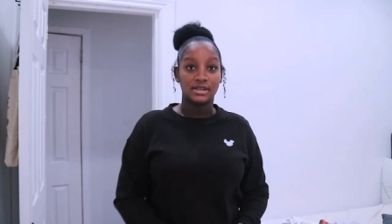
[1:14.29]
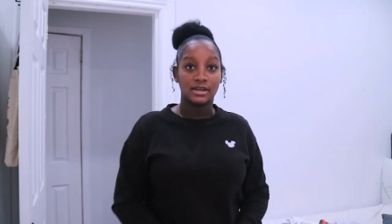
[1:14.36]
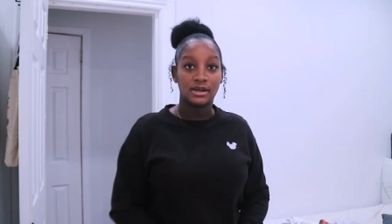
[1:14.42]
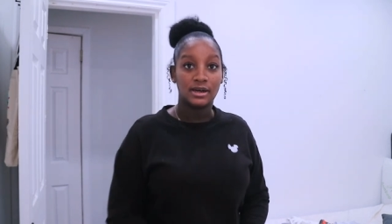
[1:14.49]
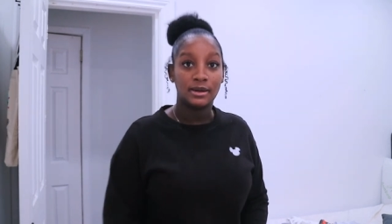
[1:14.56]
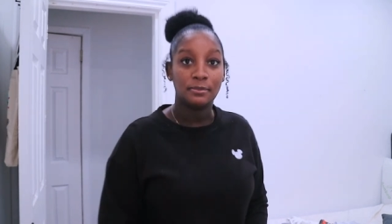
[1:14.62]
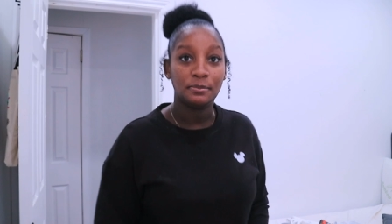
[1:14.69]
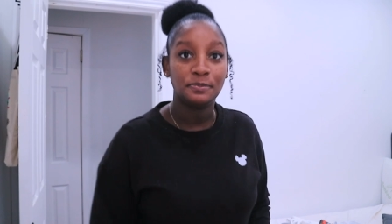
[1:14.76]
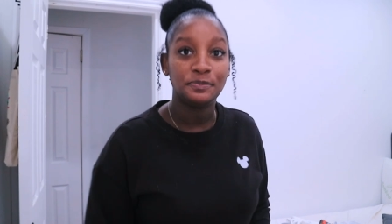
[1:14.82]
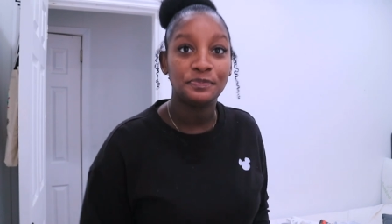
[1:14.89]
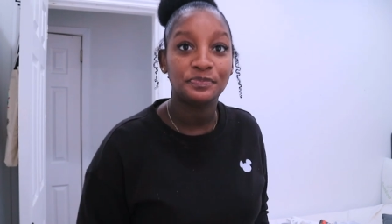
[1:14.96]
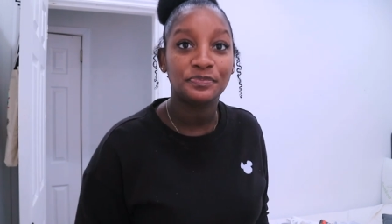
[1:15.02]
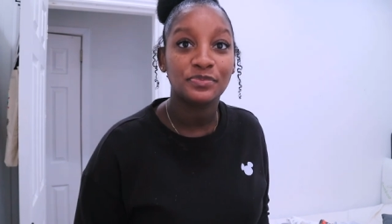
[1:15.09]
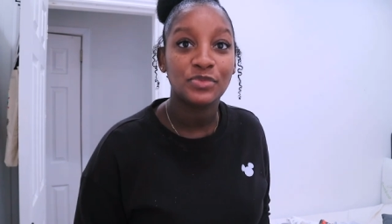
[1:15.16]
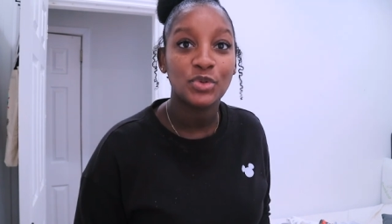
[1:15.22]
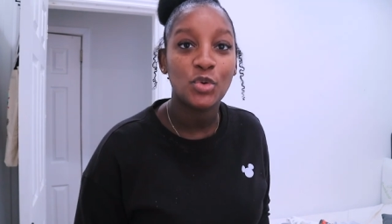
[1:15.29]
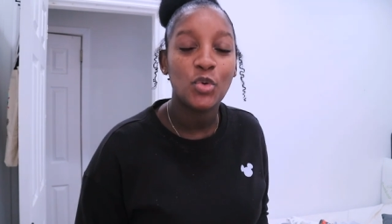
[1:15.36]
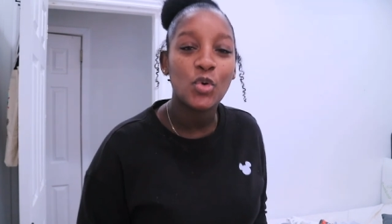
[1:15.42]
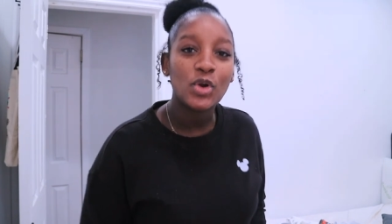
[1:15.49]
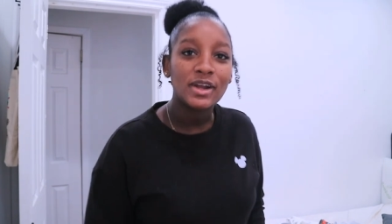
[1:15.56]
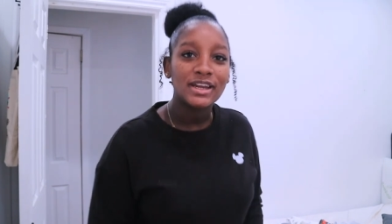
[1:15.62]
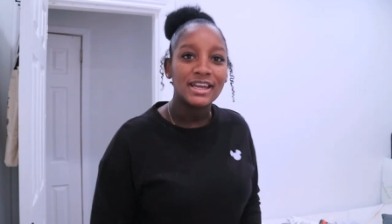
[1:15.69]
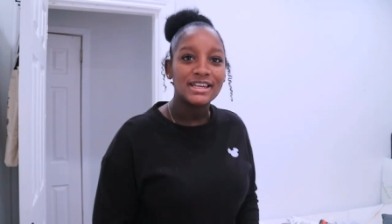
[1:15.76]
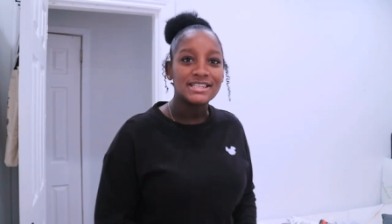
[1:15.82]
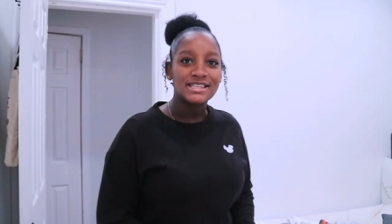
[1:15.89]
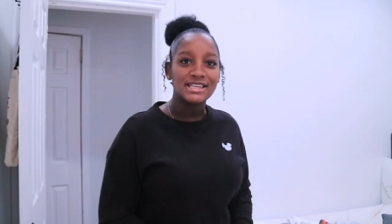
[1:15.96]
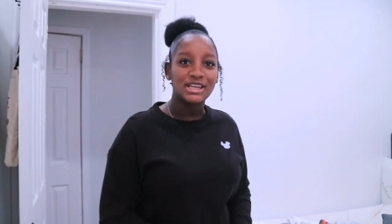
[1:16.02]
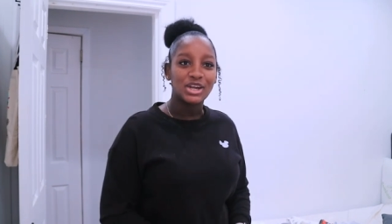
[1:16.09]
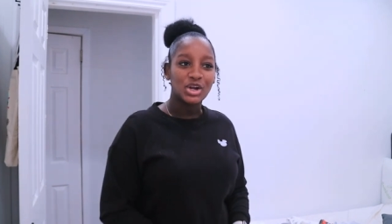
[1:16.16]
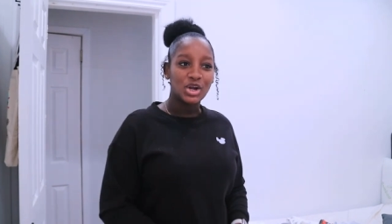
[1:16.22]
um,
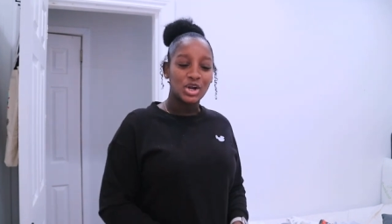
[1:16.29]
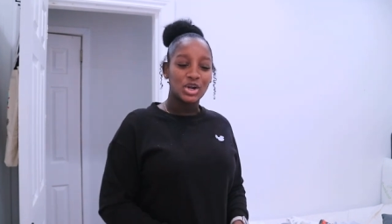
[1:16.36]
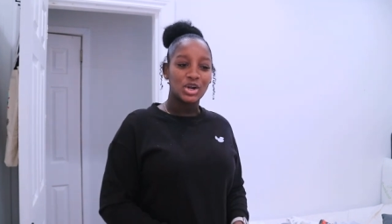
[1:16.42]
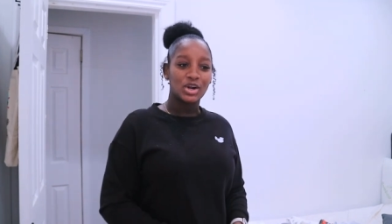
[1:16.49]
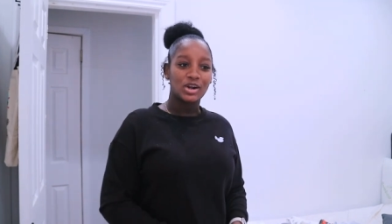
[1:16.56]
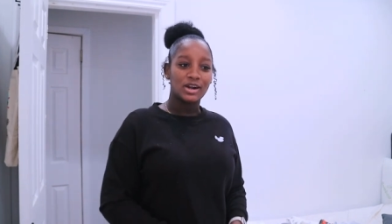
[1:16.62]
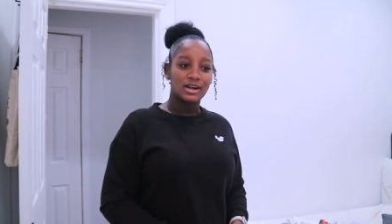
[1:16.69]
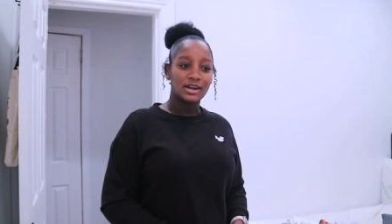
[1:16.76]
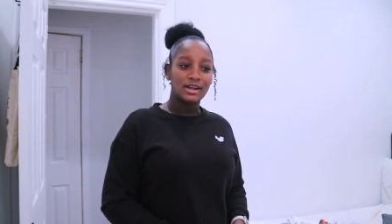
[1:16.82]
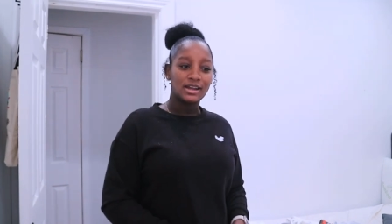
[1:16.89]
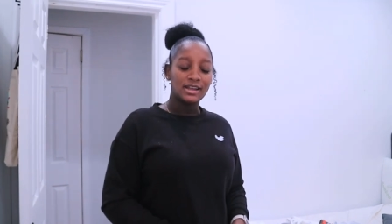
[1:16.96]
organizing her